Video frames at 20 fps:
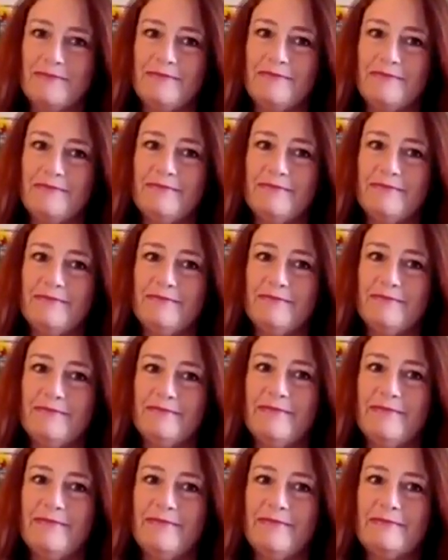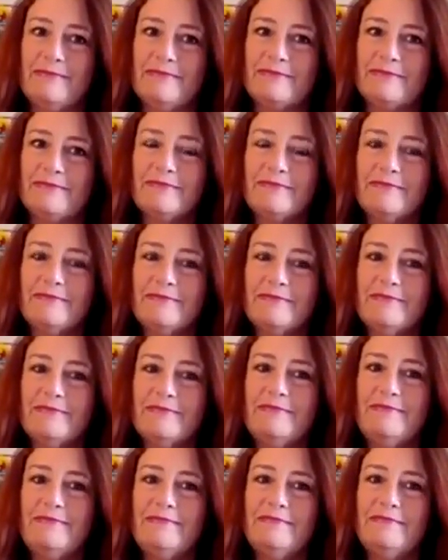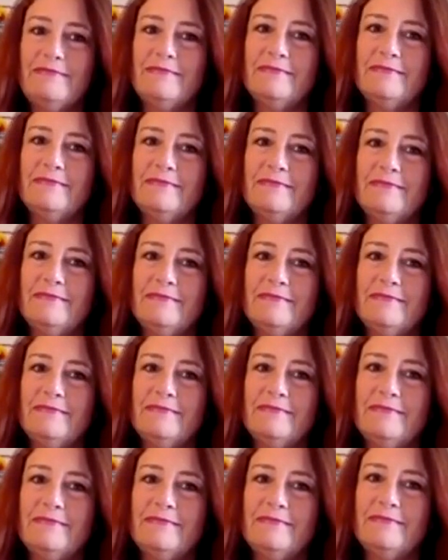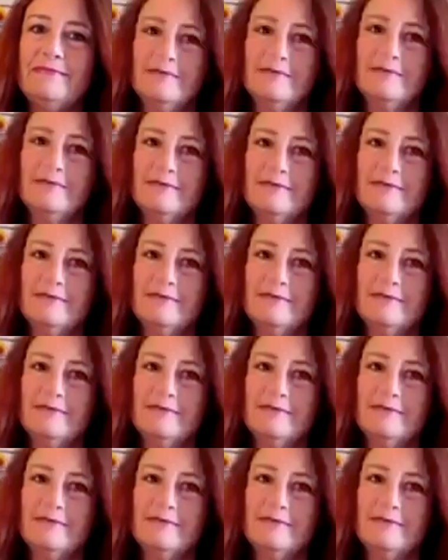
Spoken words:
The person shown says nothing.